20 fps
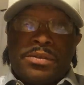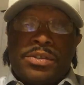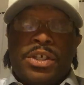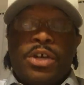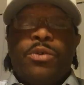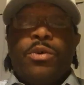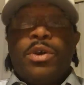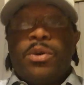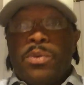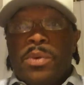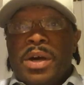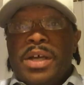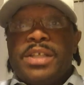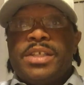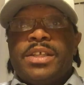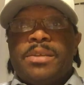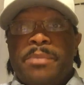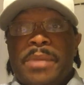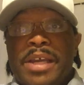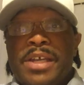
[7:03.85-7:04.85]
So we want
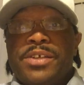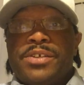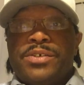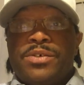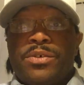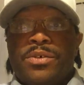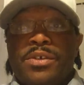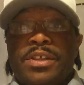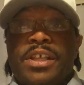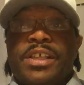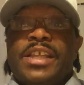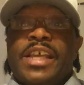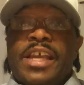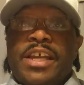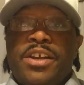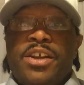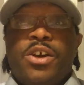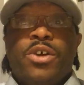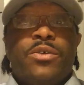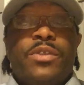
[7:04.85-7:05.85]
to make sure that
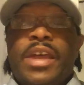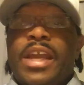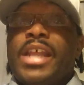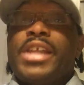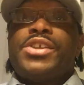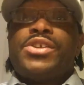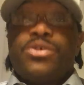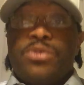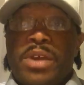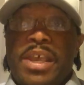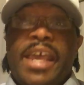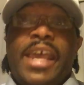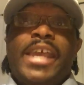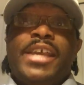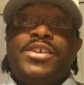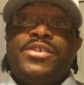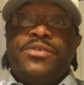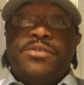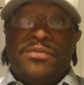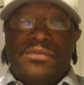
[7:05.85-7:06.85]
they know that it's
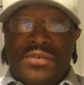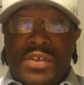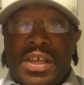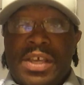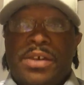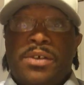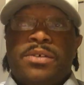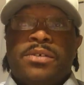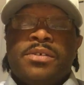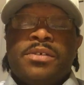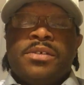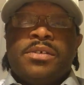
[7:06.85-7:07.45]
okay to feel,